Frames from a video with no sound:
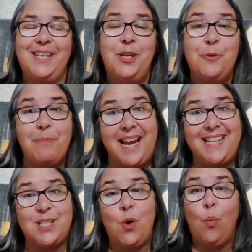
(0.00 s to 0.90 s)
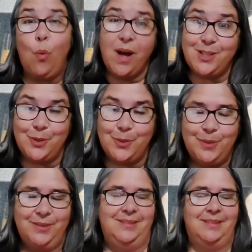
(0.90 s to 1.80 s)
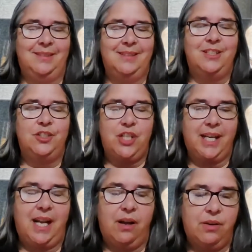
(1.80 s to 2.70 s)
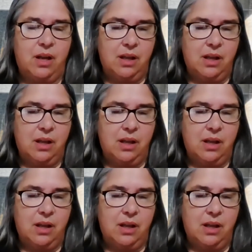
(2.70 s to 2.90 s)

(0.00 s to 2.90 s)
You might want to check it out.